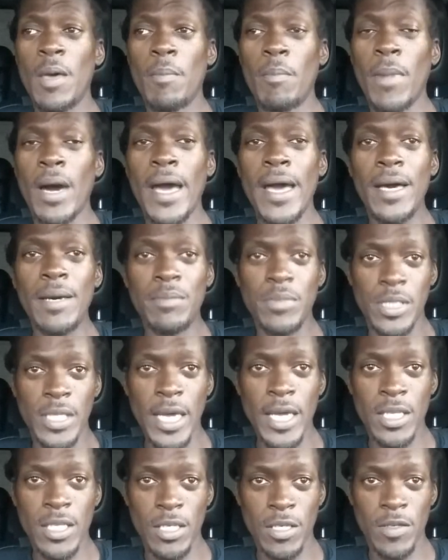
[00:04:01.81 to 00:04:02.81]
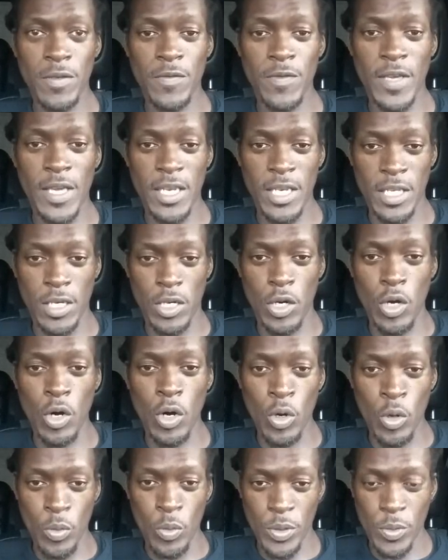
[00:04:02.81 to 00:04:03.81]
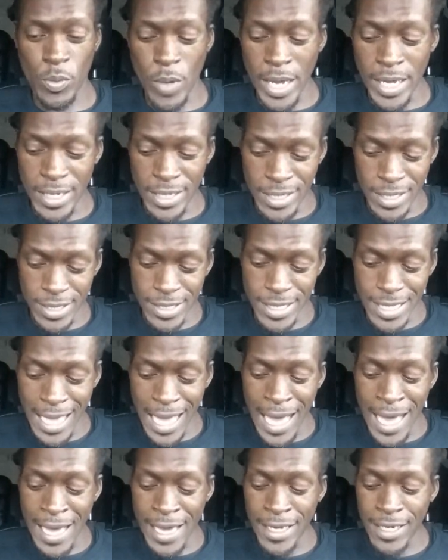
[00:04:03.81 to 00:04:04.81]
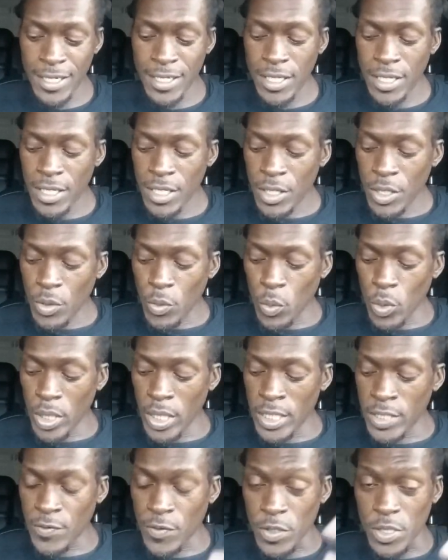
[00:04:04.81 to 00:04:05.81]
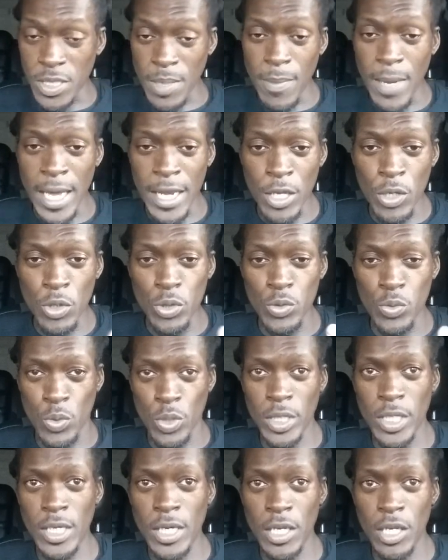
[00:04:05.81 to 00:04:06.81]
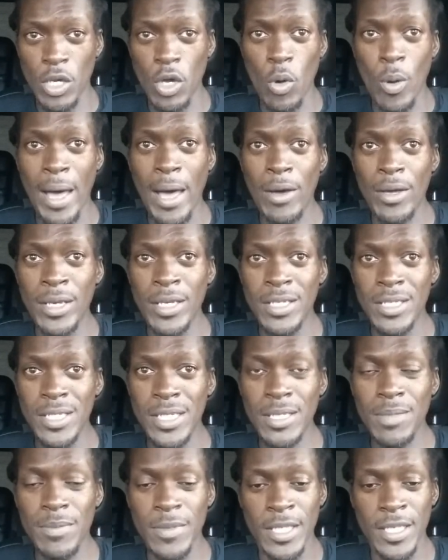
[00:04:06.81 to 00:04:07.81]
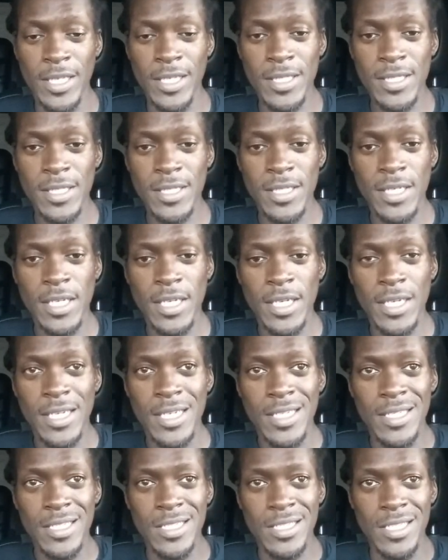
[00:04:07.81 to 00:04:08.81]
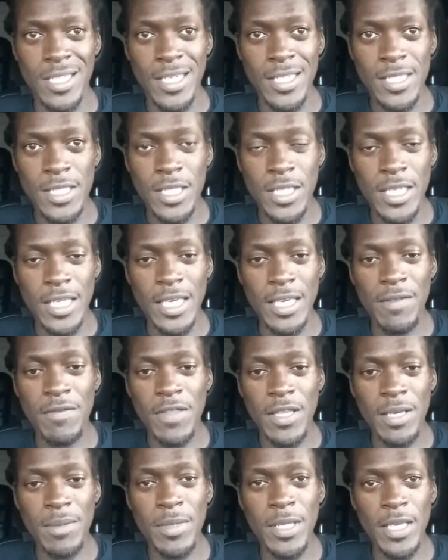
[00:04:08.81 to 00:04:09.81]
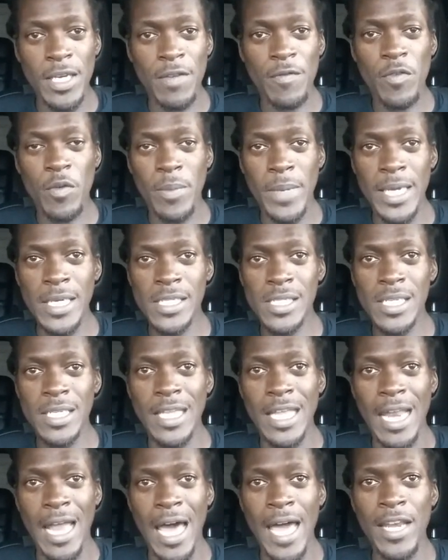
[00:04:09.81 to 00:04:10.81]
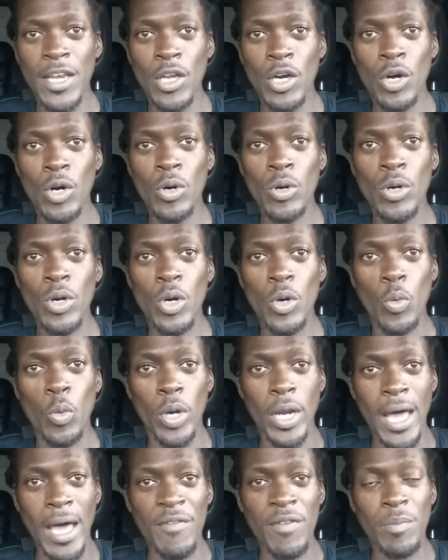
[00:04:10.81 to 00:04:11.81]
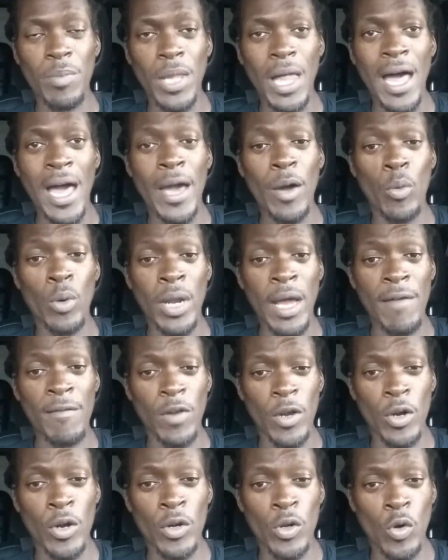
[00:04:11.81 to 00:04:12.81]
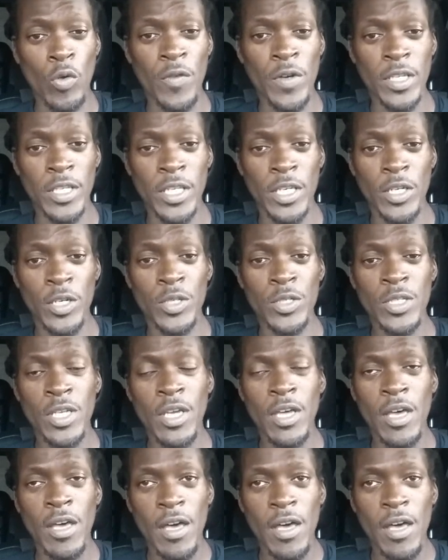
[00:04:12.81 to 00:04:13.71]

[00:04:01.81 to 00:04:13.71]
My objective and the goal with writing this guide was for somebody who's really going to go out and attempt this, just to give them the information that I know, what I've applied, what I've learned over the years